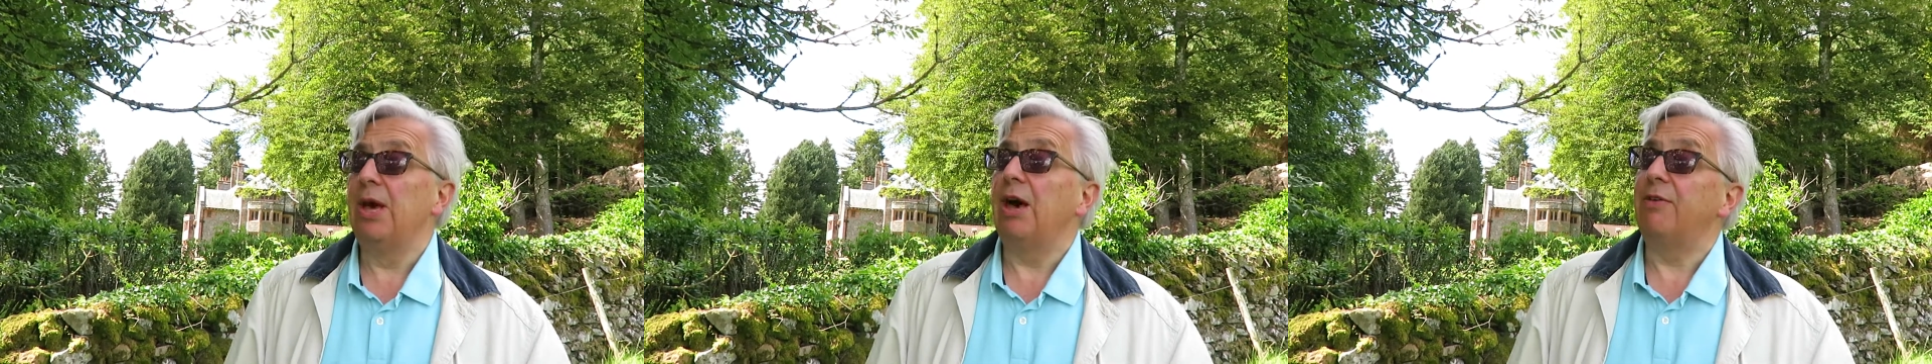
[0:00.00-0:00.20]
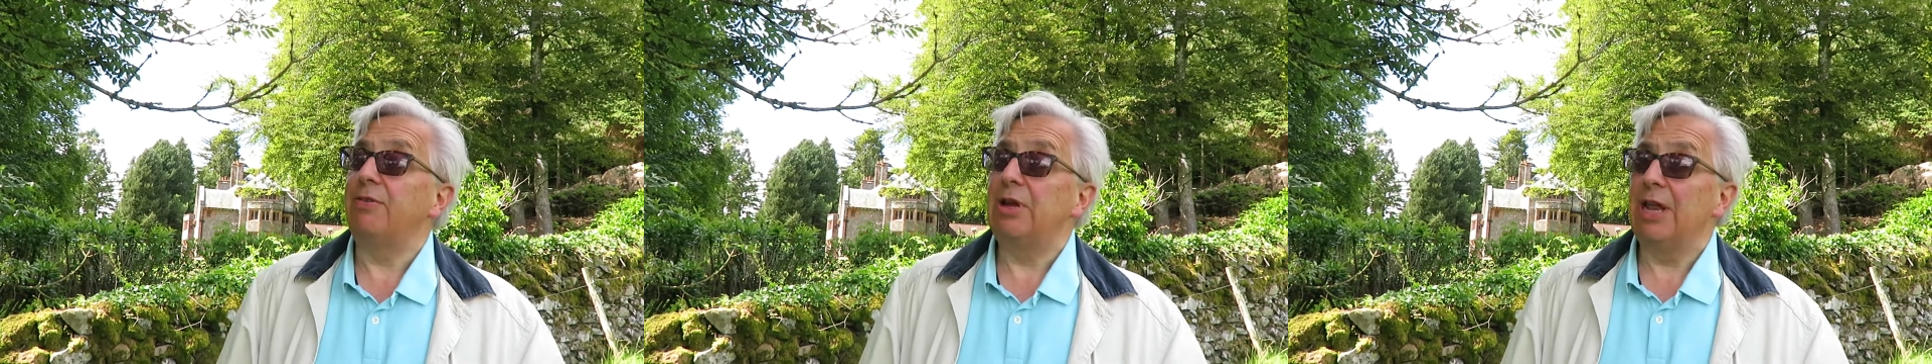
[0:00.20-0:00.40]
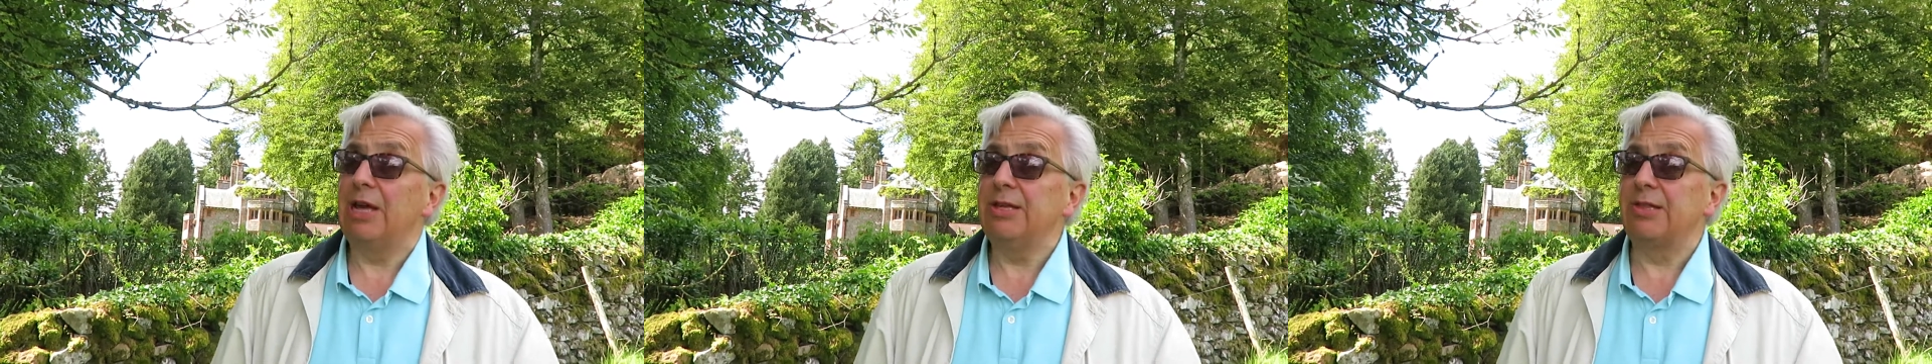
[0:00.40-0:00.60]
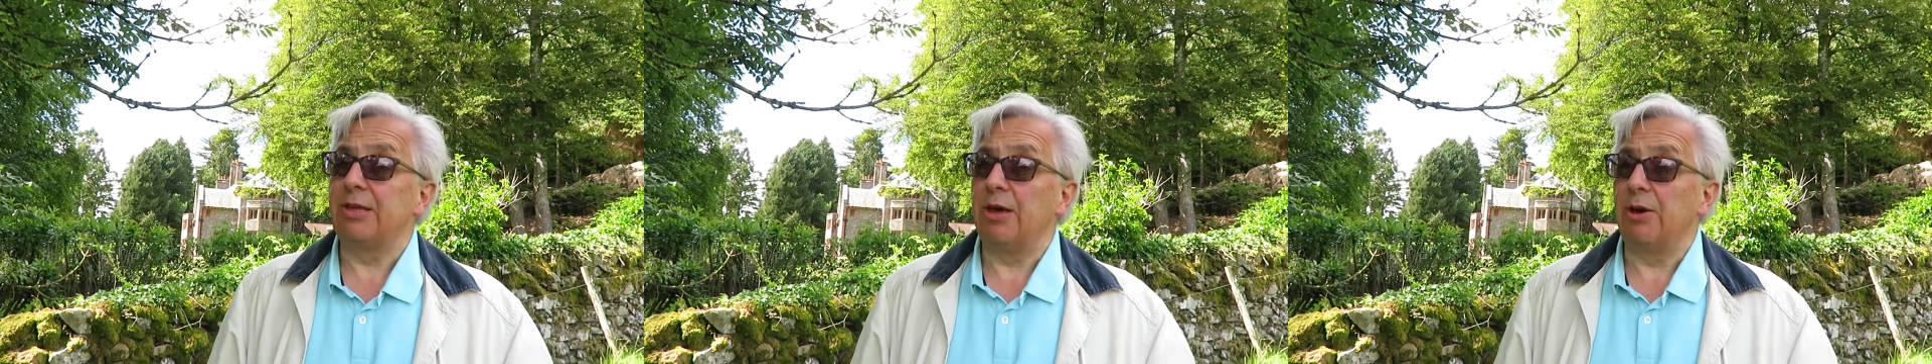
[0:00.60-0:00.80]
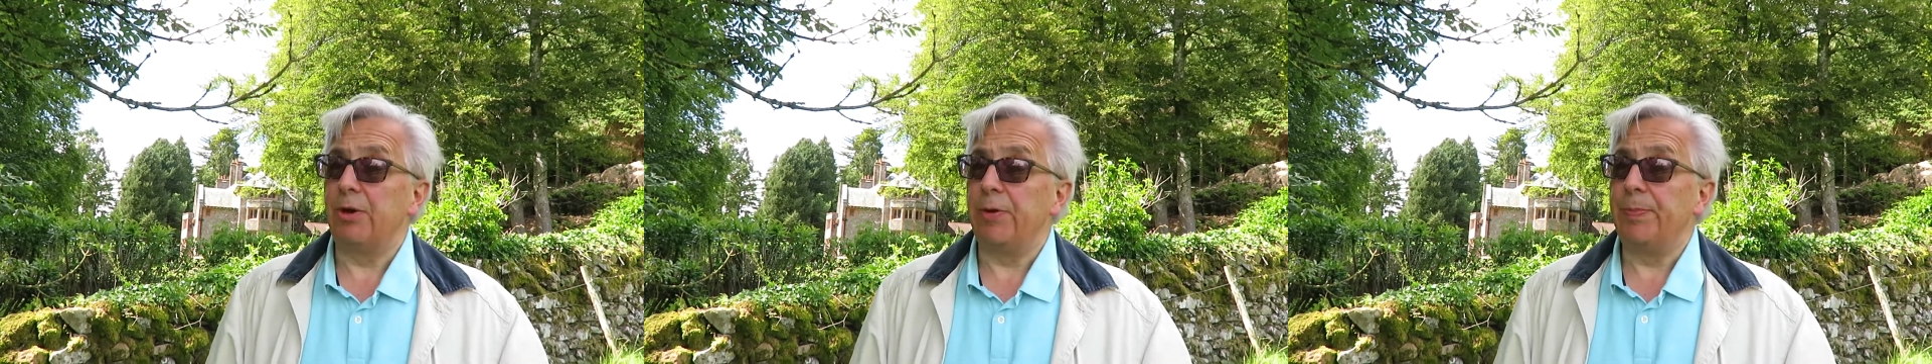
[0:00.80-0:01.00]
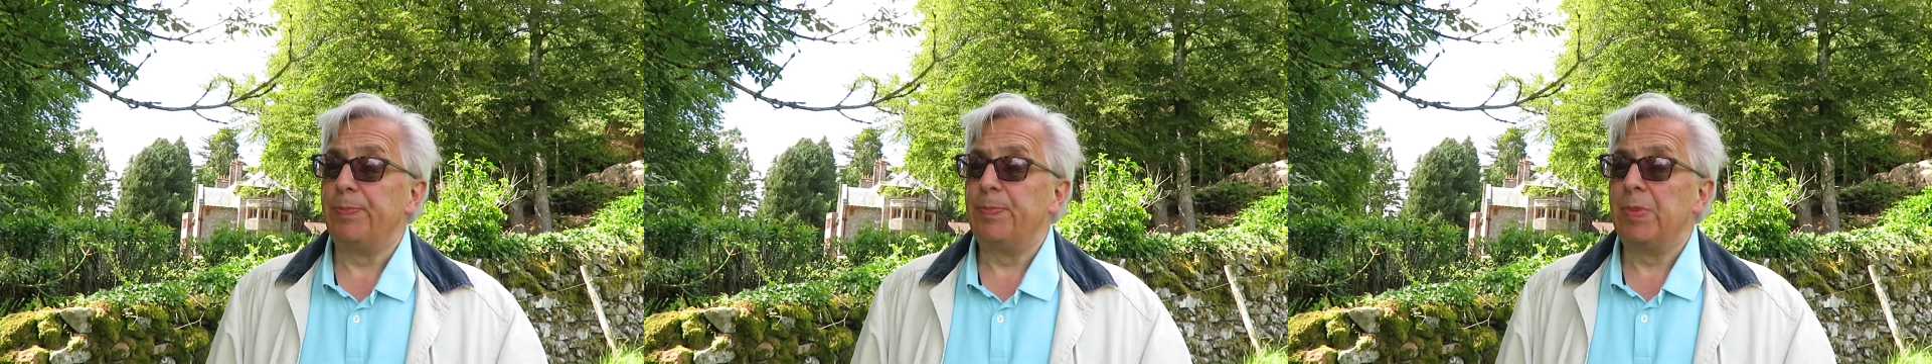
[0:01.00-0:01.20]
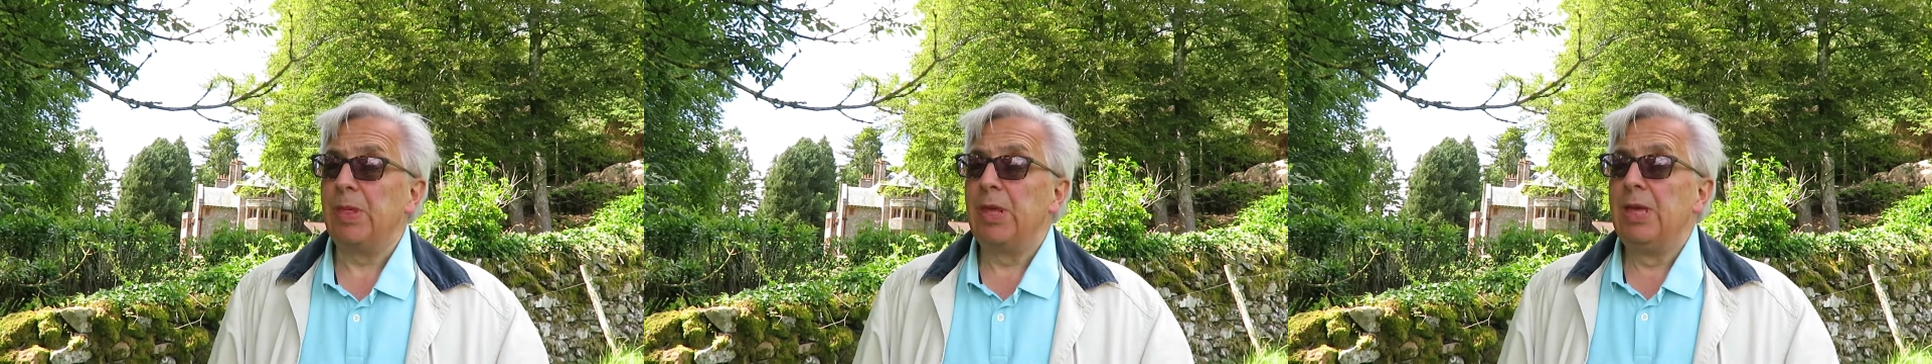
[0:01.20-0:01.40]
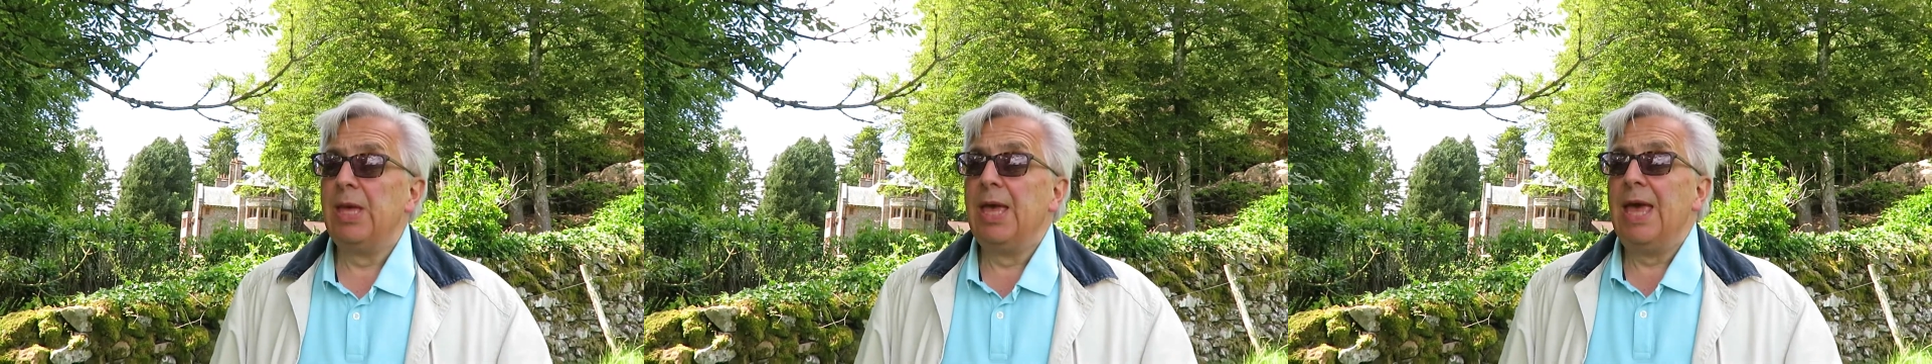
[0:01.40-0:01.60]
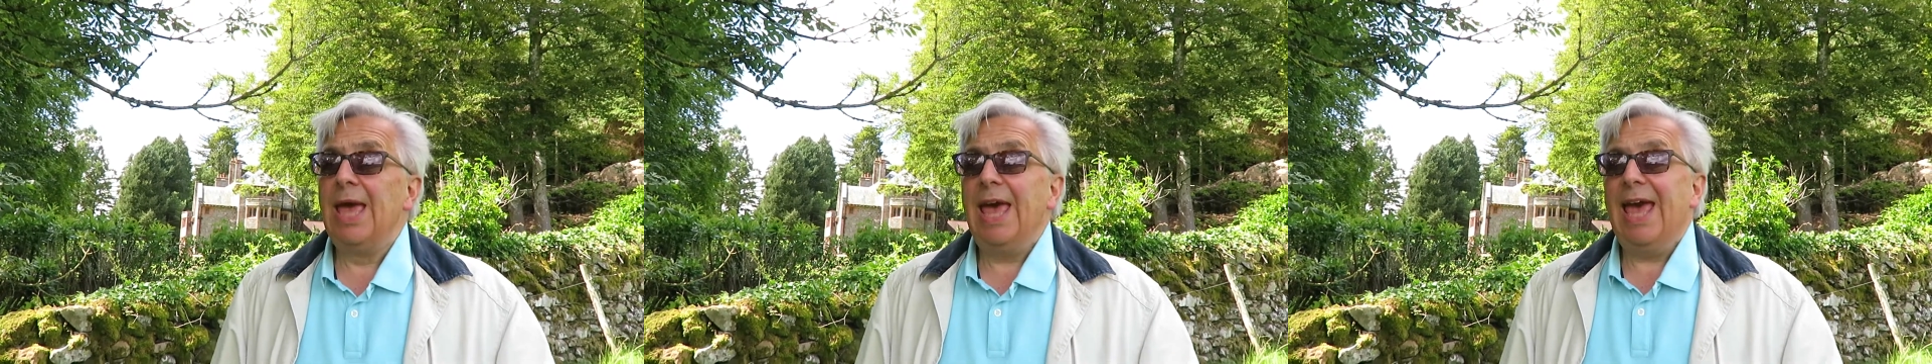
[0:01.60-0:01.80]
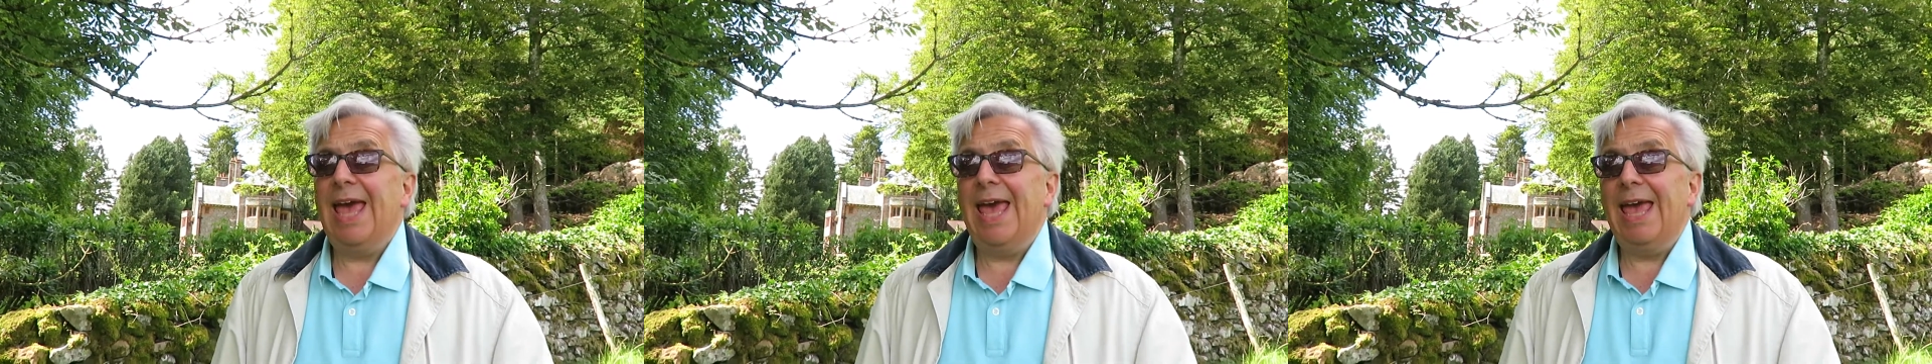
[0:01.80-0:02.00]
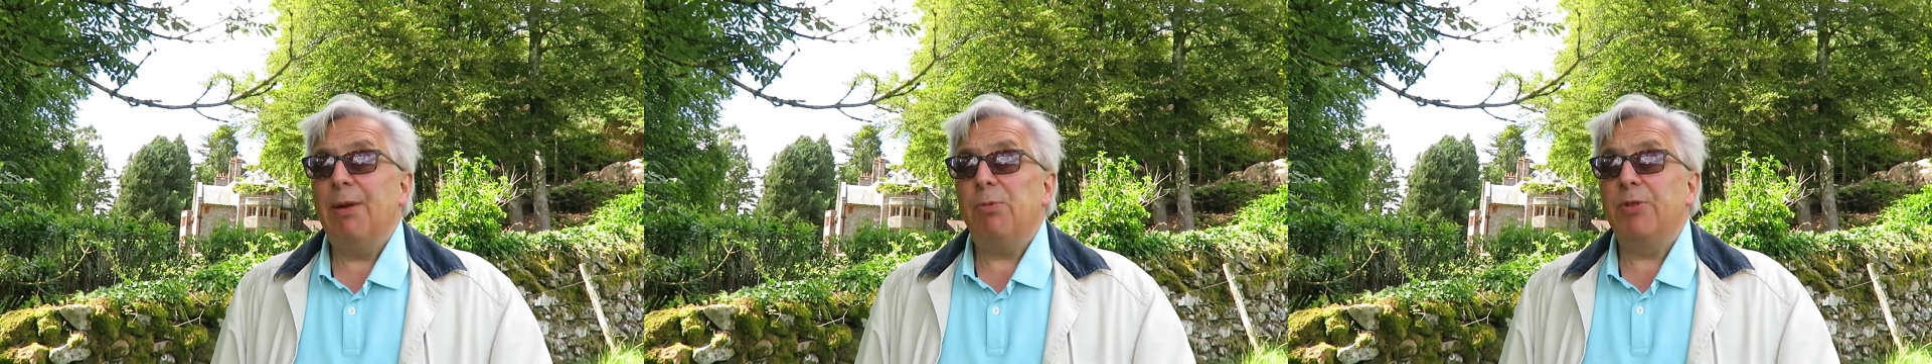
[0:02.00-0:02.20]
of Glasgow. It